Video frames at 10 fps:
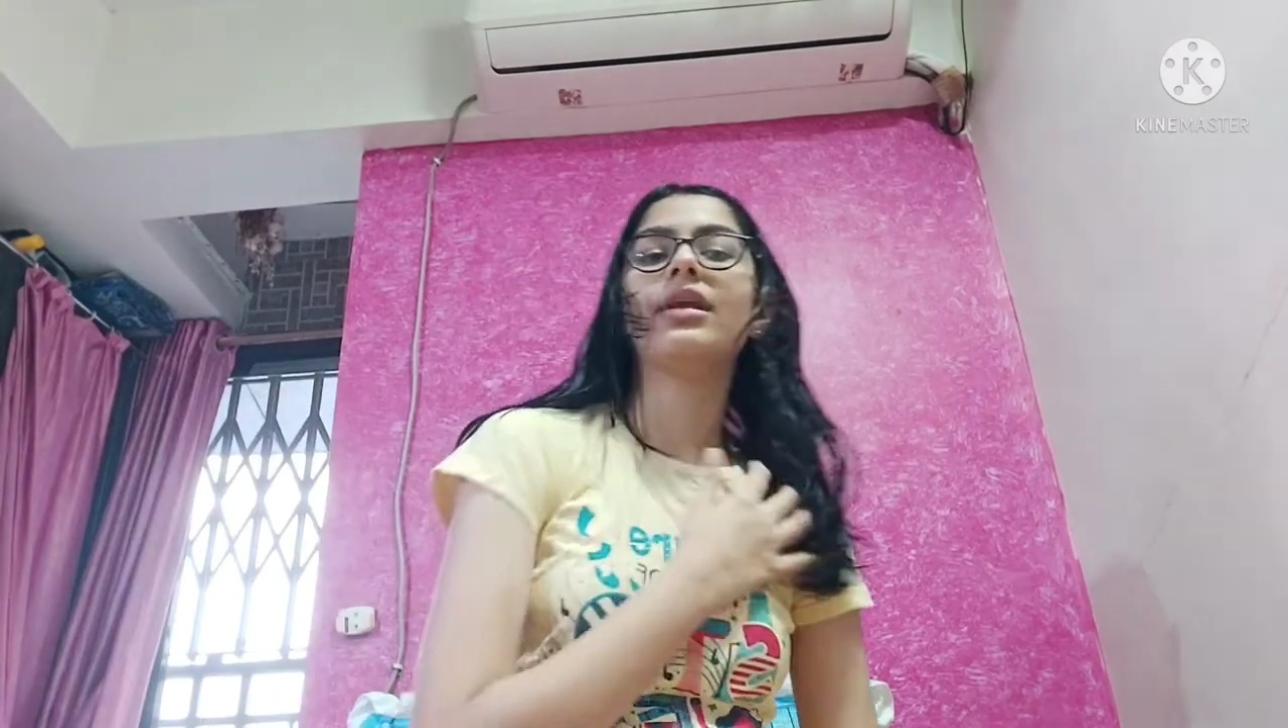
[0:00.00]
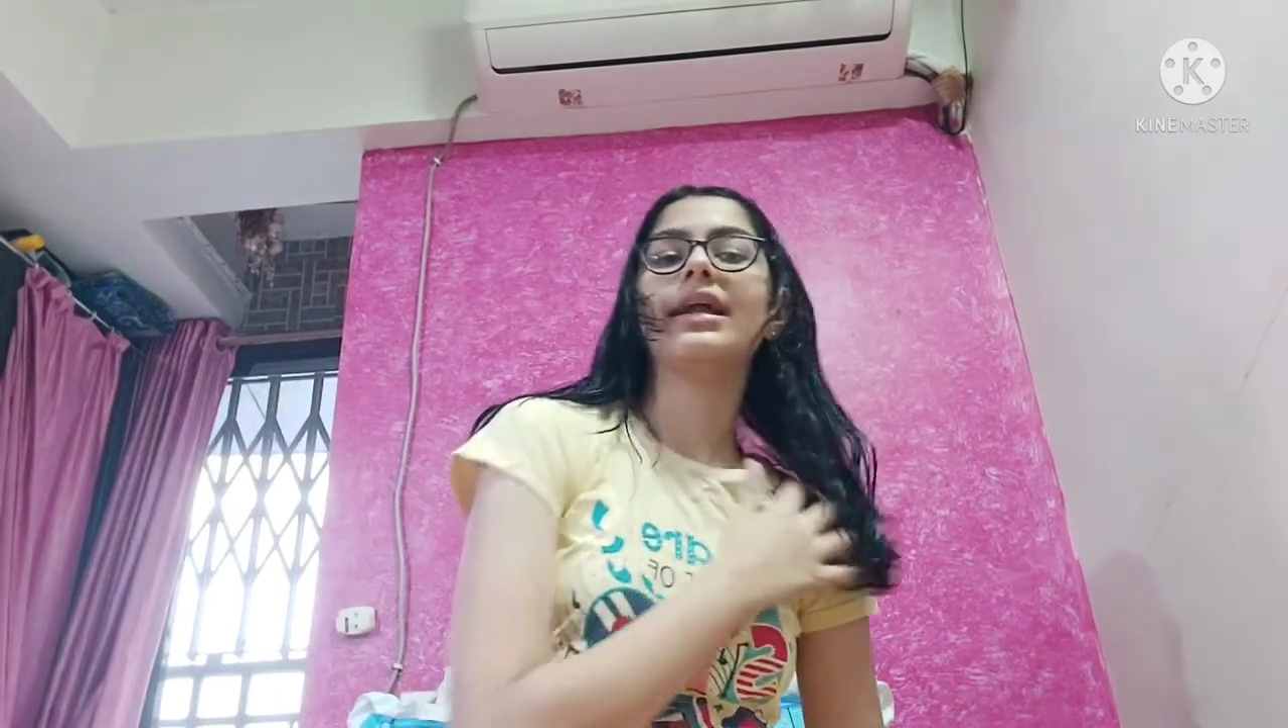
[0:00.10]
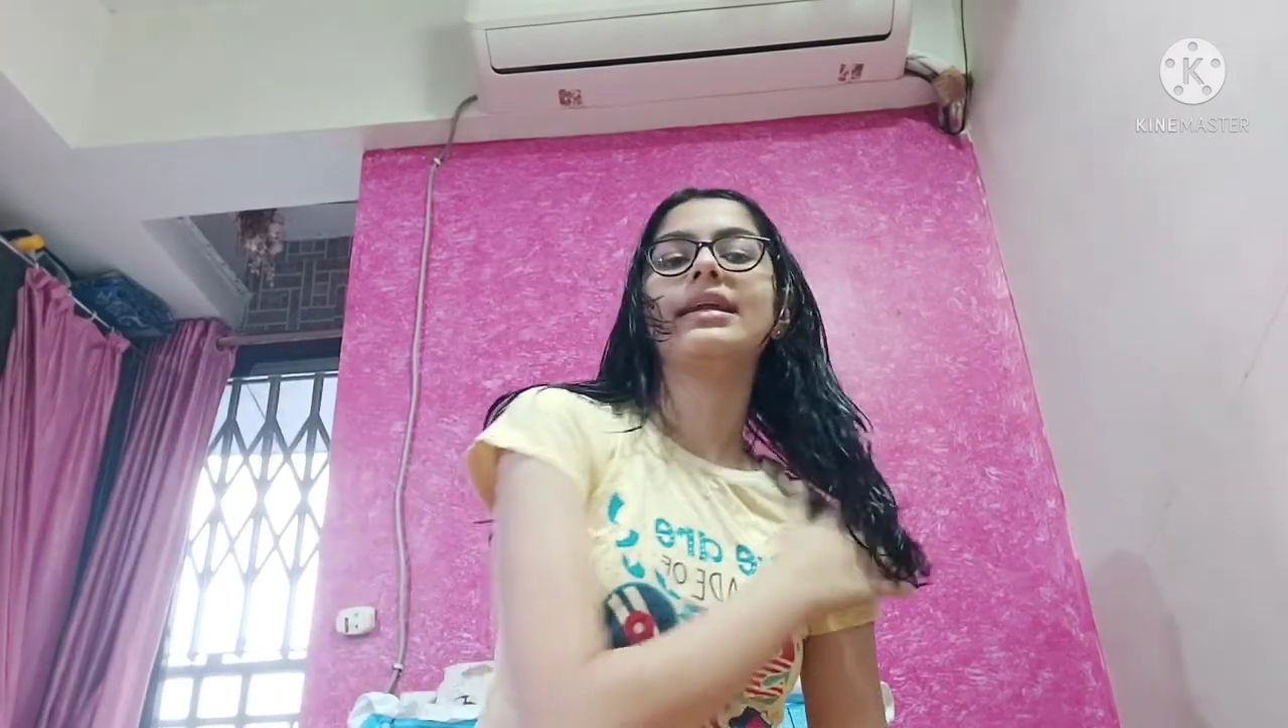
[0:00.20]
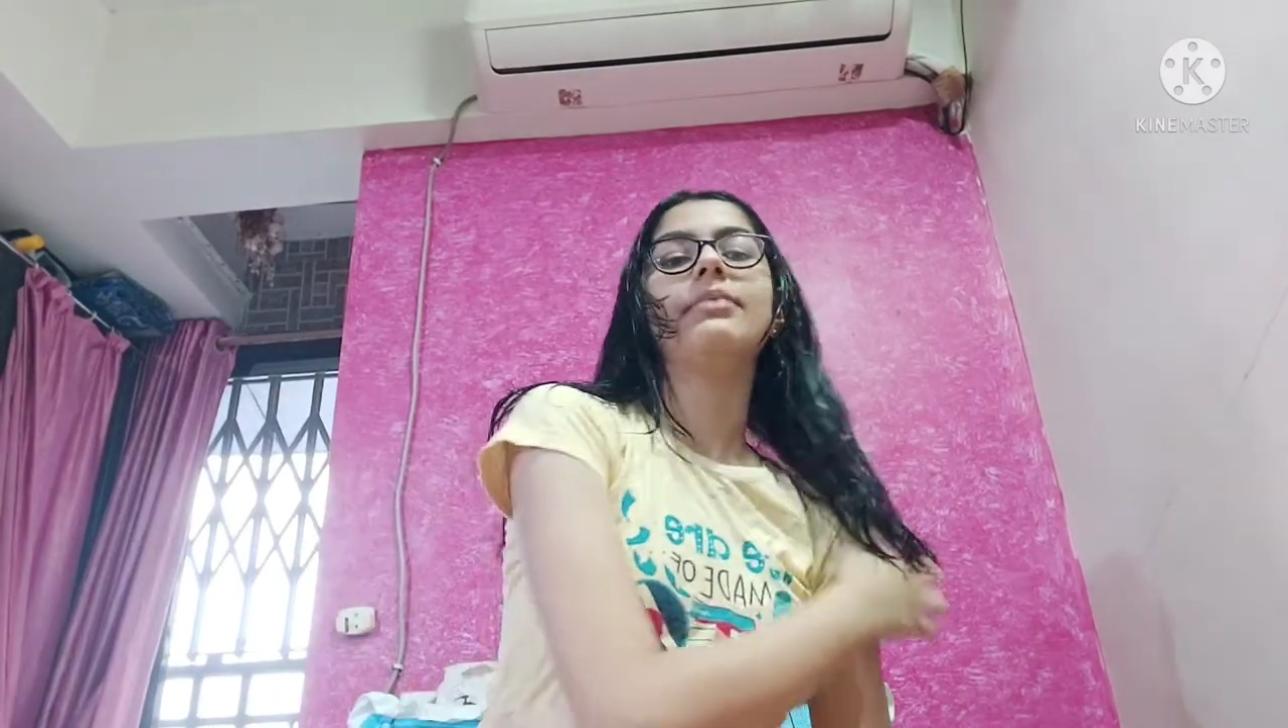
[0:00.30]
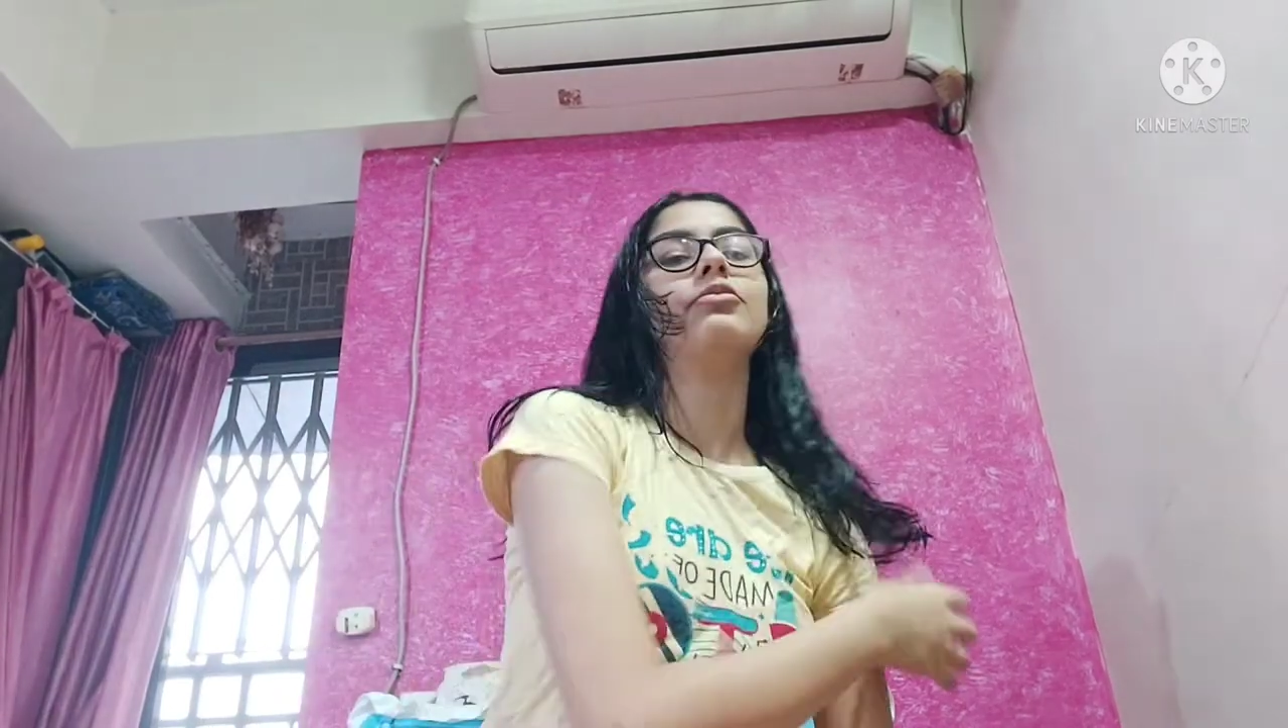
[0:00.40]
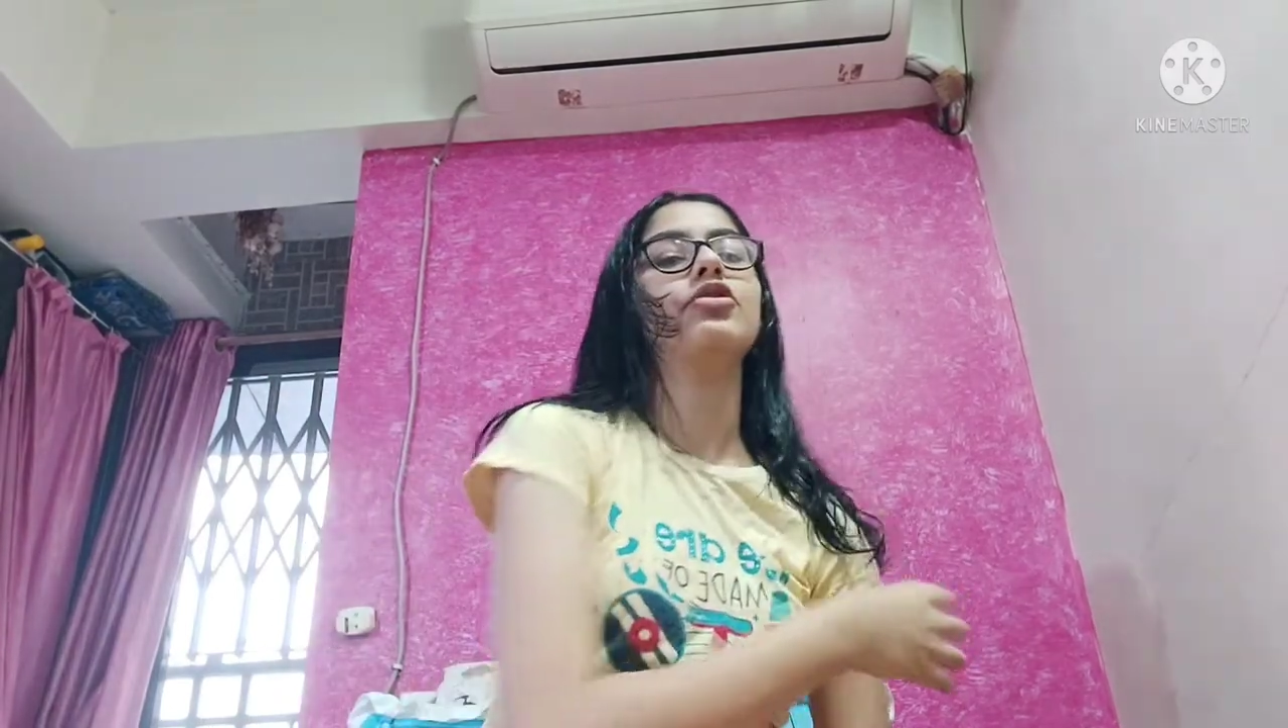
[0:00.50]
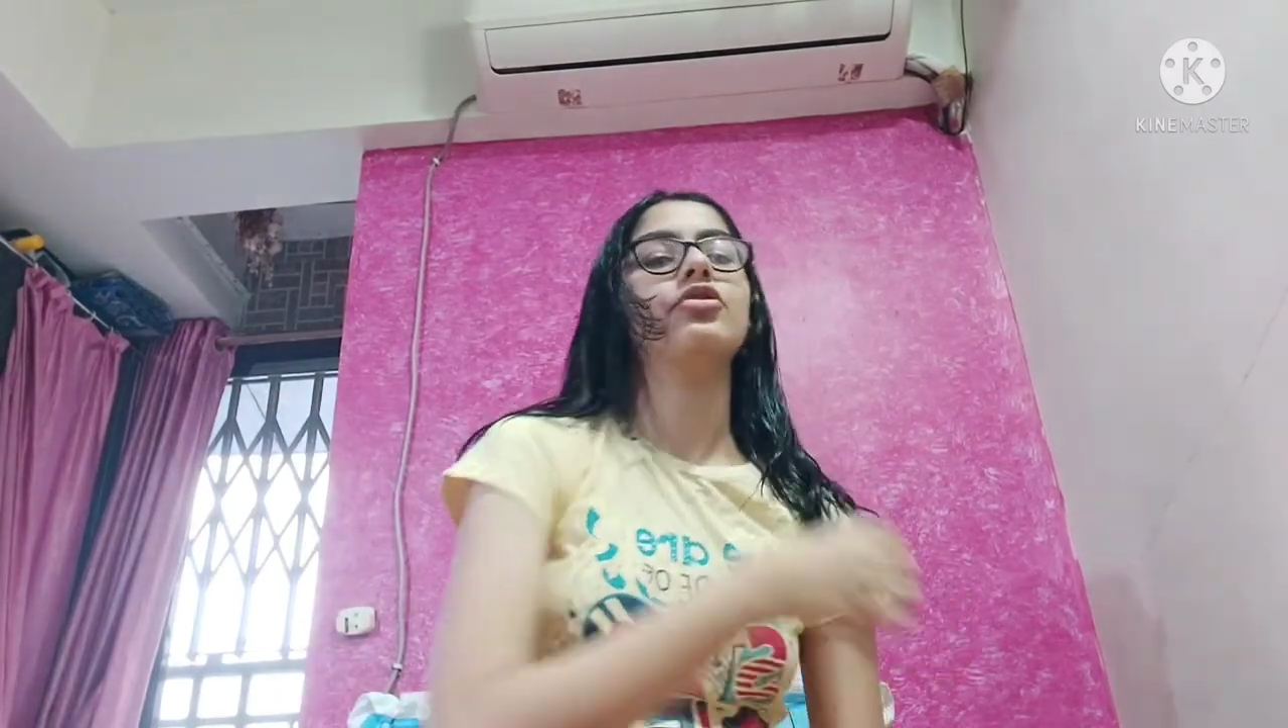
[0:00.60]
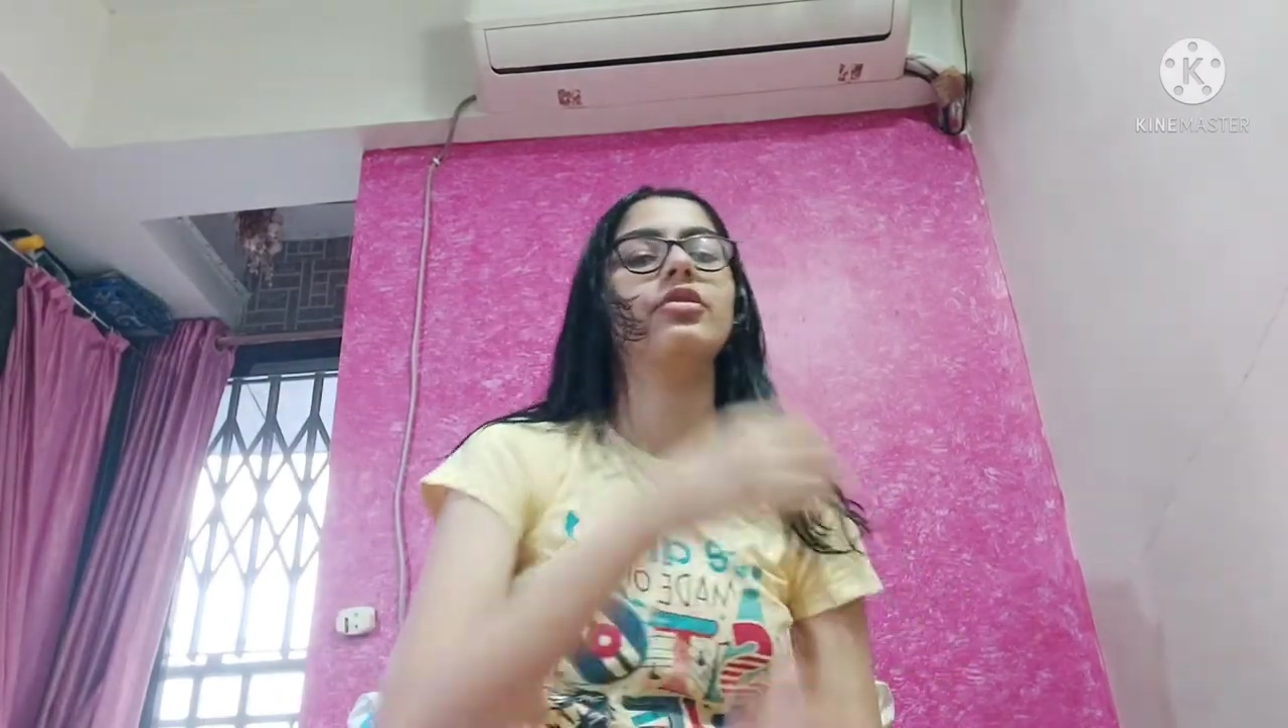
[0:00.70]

let them